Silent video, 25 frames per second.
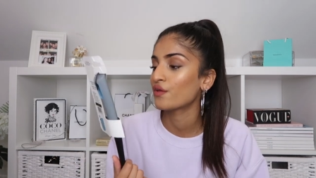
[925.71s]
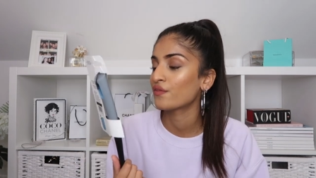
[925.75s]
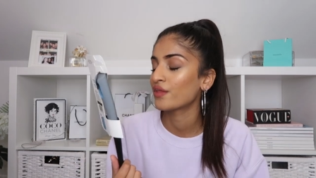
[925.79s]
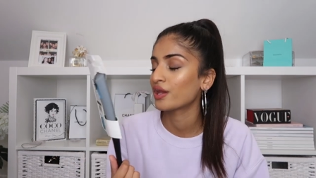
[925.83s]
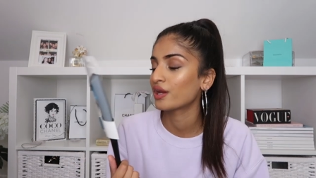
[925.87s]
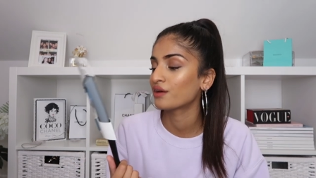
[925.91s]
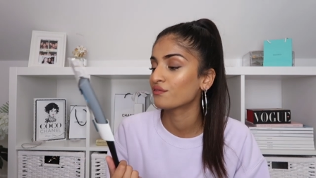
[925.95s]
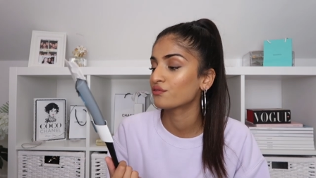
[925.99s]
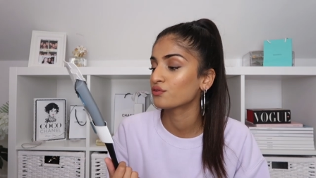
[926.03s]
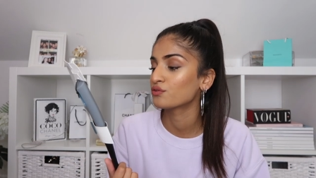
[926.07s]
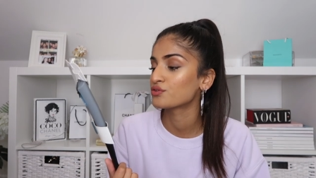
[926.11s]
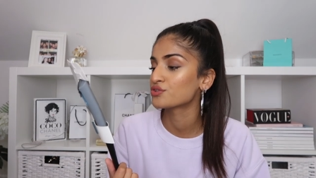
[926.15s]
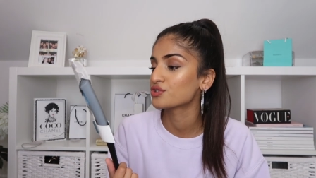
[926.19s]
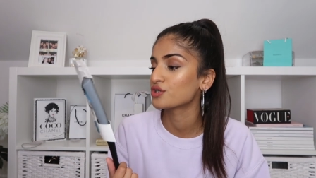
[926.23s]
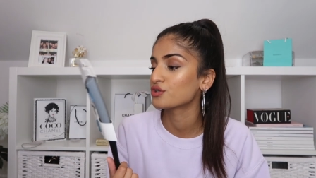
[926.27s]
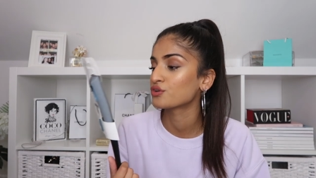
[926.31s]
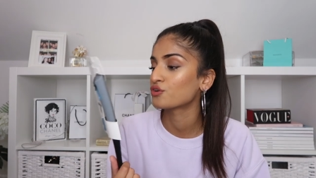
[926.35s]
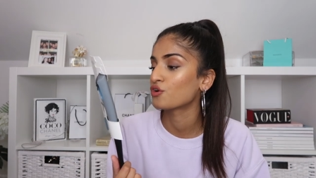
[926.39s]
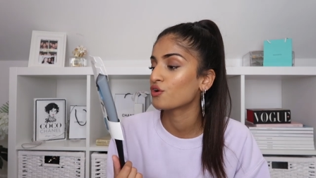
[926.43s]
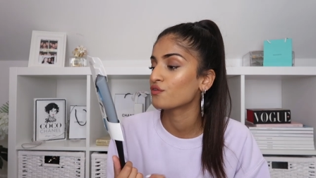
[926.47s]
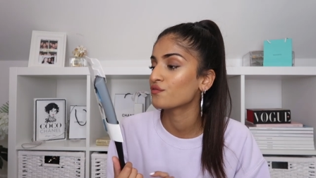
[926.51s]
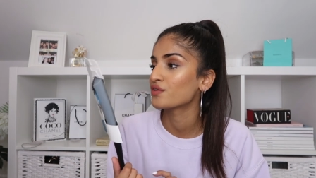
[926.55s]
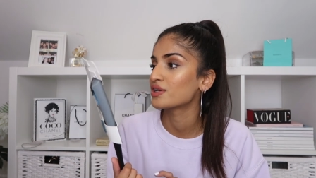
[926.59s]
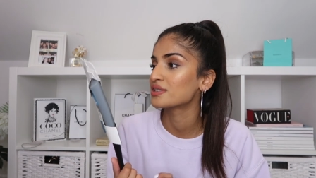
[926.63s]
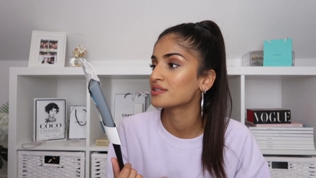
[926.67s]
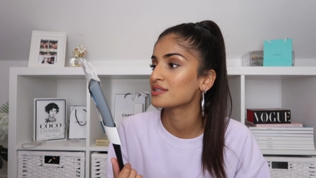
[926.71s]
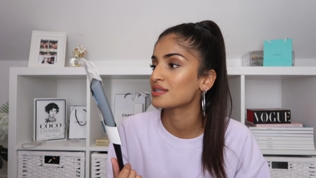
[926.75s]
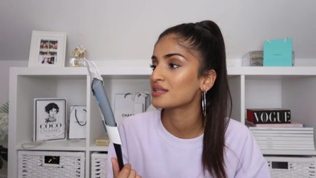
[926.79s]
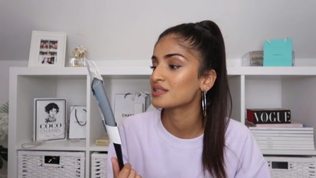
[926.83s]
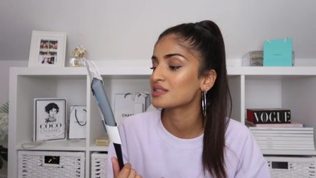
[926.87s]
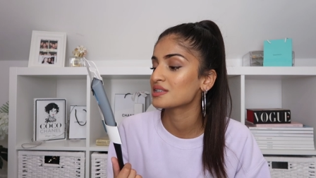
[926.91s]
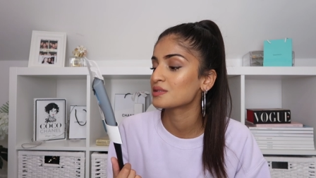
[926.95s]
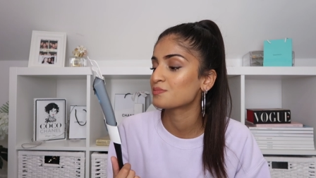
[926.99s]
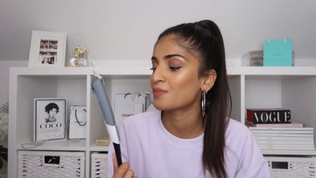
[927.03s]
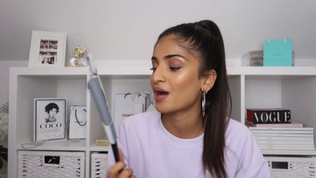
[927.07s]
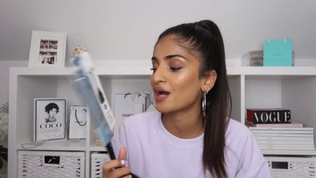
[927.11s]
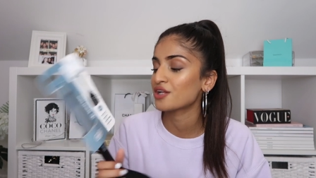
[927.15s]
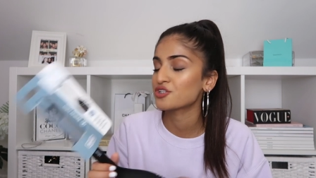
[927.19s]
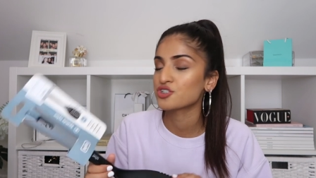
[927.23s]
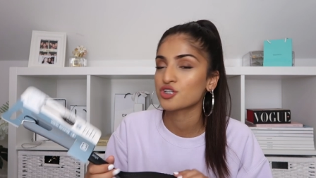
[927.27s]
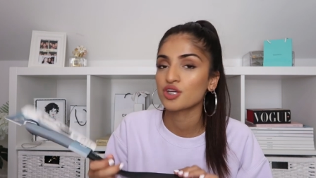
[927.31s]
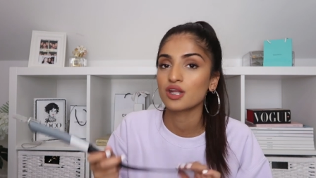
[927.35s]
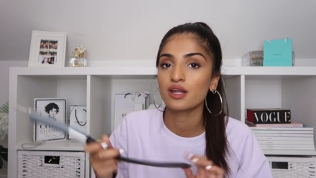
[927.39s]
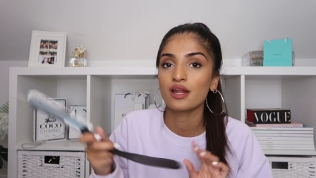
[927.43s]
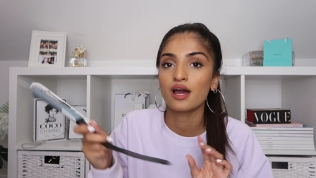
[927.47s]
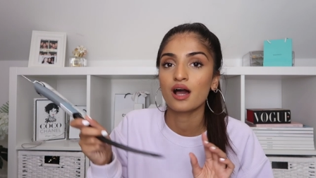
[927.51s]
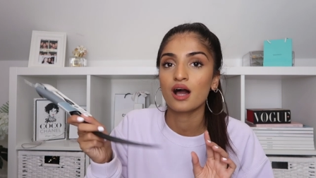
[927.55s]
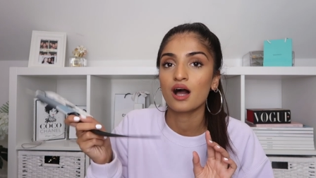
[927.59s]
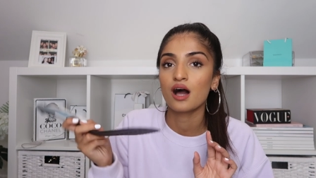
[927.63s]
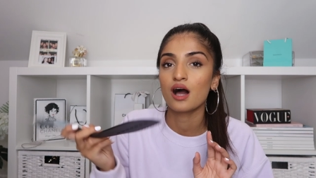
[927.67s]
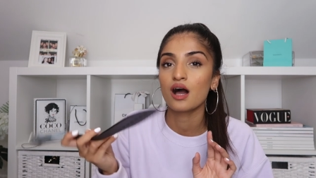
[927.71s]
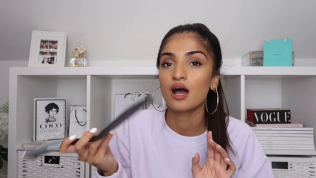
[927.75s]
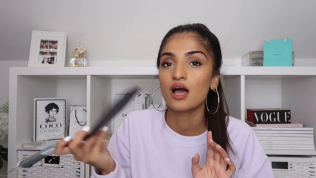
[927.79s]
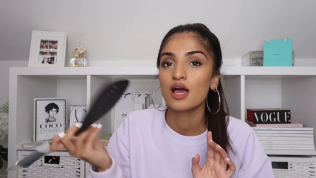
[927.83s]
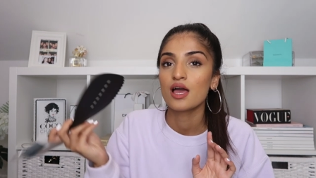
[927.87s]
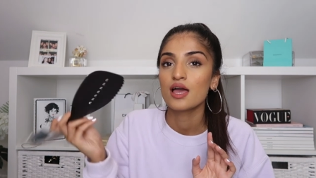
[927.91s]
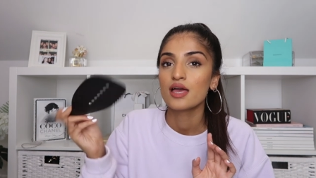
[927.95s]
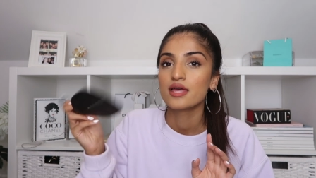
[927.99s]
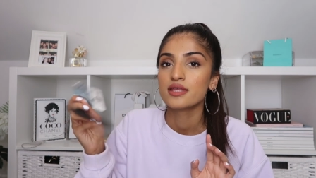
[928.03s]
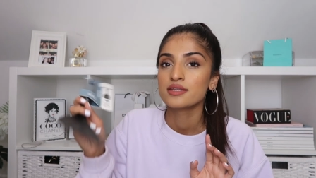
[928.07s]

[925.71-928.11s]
And then I've also got this spatula